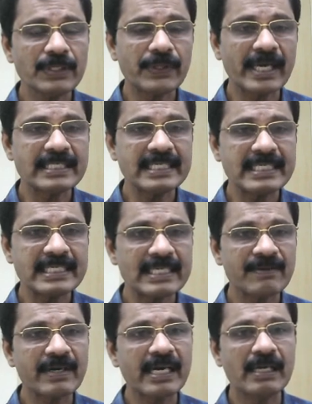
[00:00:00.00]
can see
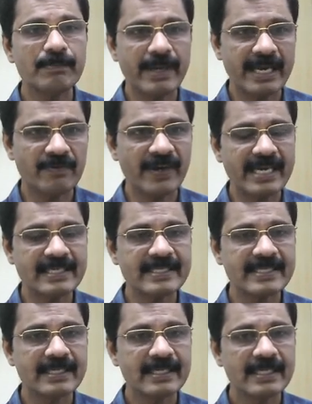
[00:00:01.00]
several main
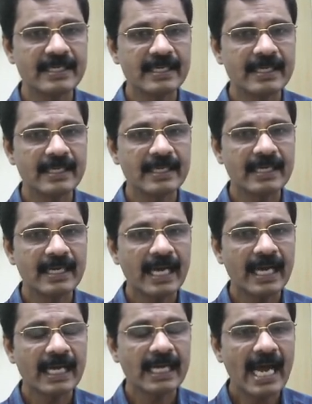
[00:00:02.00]
veins.
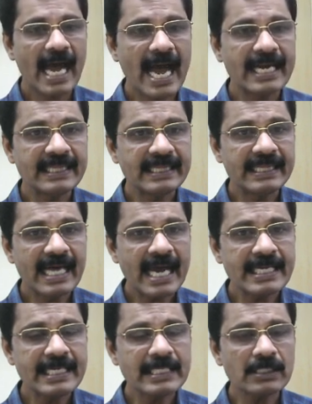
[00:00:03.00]
And
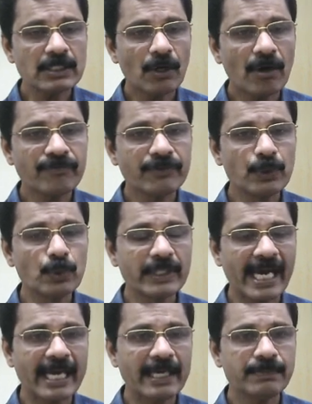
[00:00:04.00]
that is of two
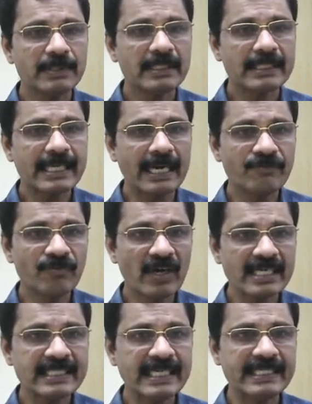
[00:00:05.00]
type,
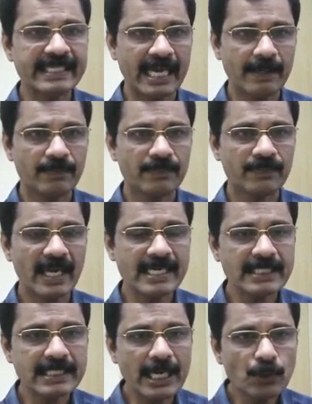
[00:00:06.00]
convergent type, that
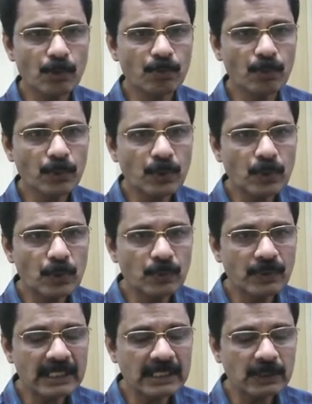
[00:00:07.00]
is tend to move
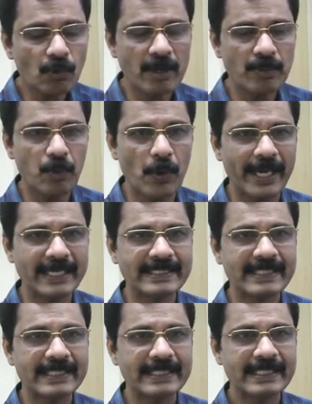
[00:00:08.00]
towards one
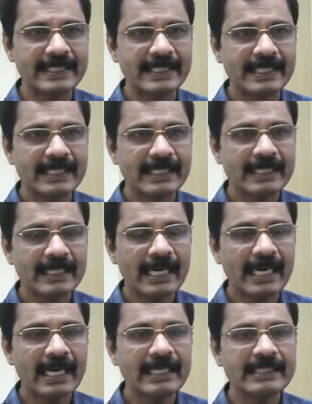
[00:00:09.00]
point.
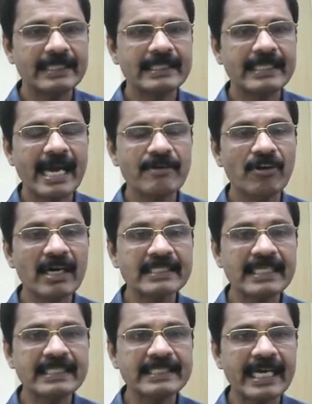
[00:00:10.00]
And
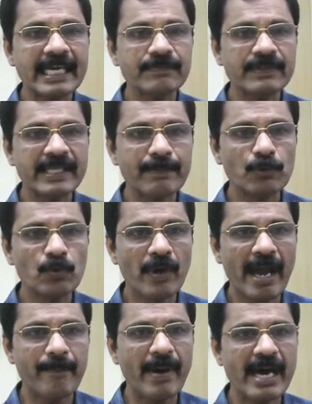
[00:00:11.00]
divergent type, they move
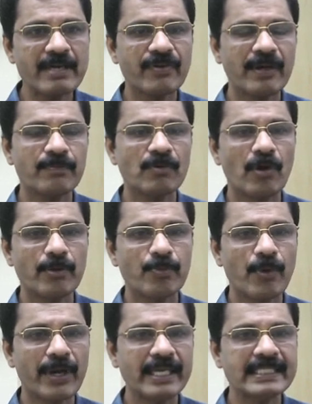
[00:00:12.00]
apart from one
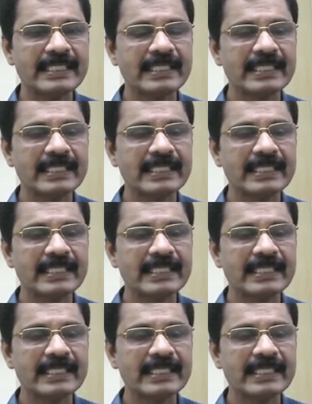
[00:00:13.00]
point.